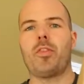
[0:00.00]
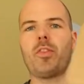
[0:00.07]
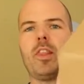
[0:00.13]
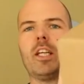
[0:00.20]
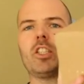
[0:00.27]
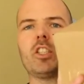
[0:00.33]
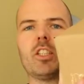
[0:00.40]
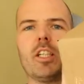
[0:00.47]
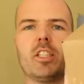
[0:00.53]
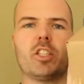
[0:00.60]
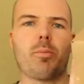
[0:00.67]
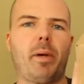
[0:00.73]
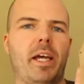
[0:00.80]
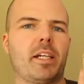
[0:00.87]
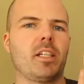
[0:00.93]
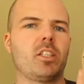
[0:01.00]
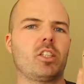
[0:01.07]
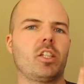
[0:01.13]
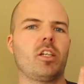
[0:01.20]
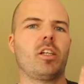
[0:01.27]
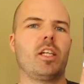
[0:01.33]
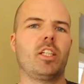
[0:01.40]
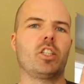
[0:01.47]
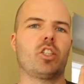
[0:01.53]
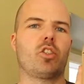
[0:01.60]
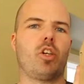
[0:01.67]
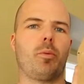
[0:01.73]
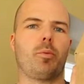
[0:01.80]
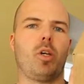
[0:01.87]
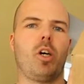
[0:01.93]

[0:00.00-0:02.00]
This is the package he just dropped